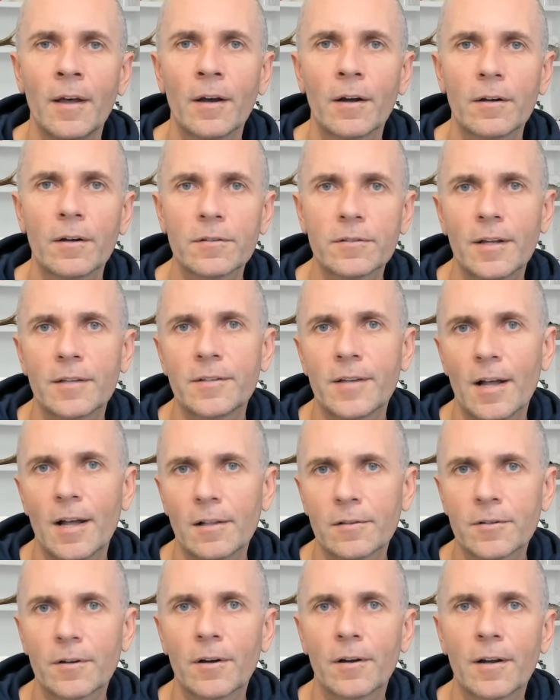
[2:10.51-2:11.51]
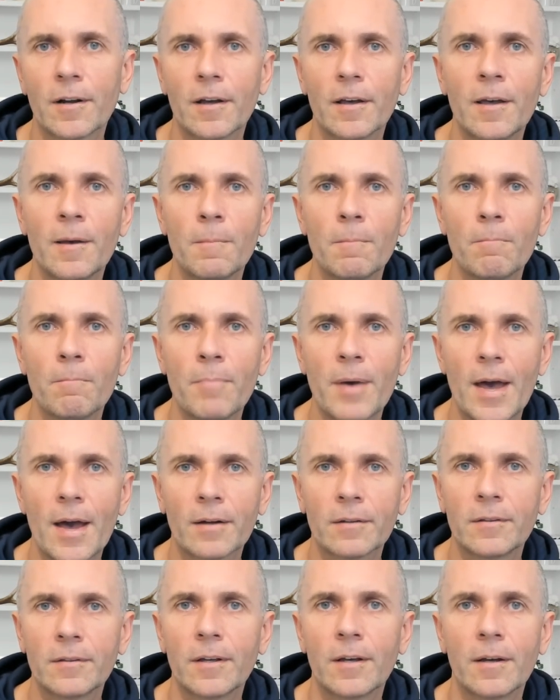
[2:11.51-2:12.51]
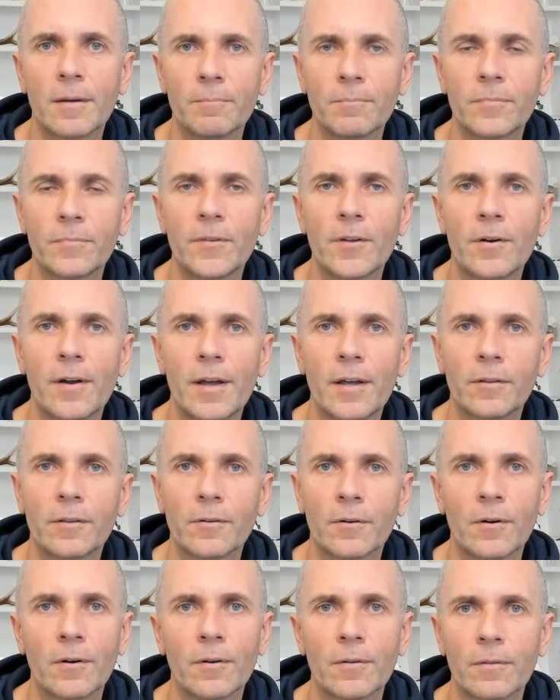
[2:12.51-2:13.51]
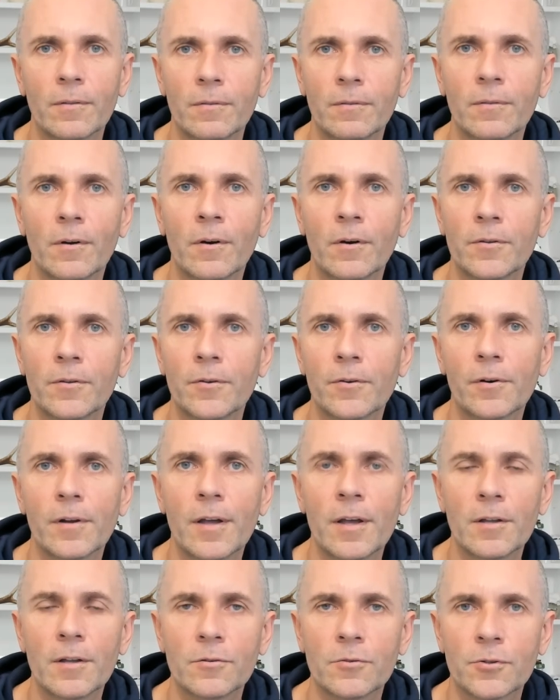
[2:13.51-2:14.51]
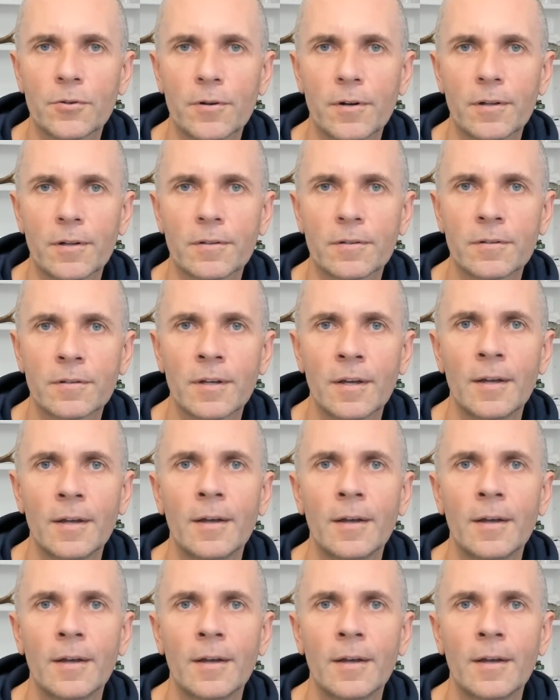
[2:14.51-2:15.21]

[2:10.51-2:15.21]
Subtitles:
because that's also going to impact the rate on your insurance.